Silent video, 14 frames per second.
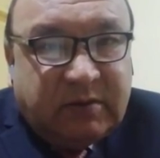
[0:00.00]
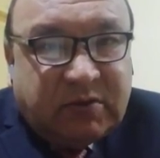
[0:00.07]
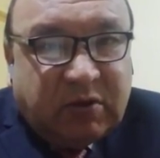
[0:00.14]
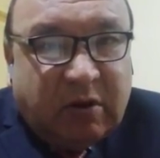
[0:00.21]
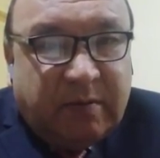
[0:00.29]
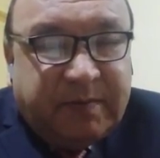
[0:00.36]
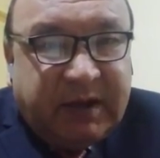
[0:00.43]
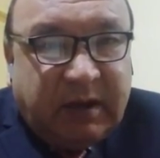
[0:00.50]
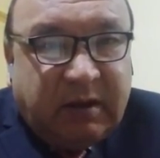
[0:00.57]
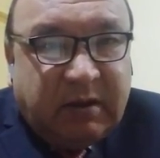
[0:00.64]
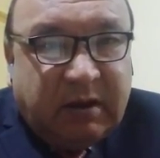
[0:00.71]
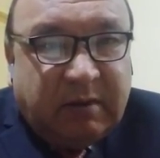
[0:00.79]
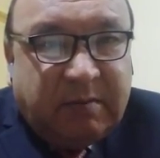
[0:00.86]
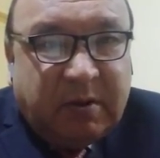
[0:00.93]

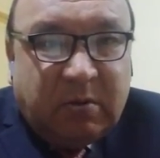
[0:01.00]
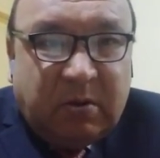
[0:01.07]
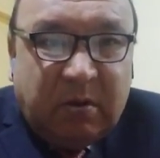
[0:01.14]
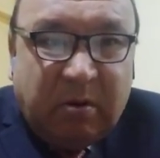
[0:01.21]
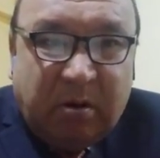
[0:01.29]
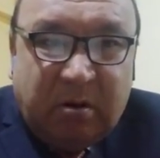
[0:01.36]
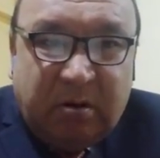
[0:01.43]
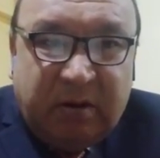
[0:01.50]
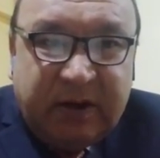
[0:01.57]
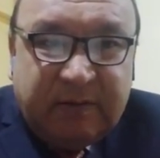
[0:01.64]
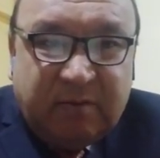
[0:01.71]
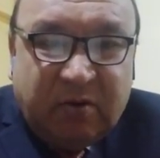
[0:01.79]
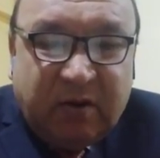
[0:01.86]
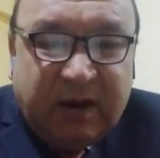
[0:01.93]
topic about law
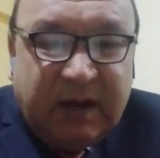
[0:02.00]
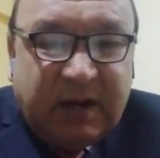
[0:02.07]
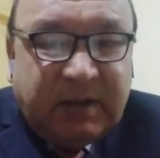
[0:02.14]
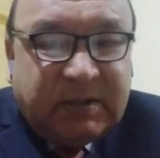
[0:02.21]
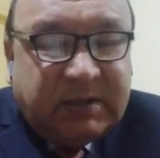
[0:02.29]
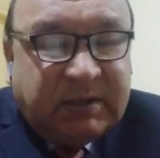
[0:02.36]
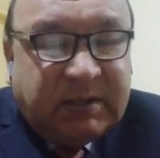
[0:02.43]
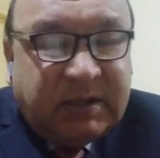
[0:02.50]
and morality,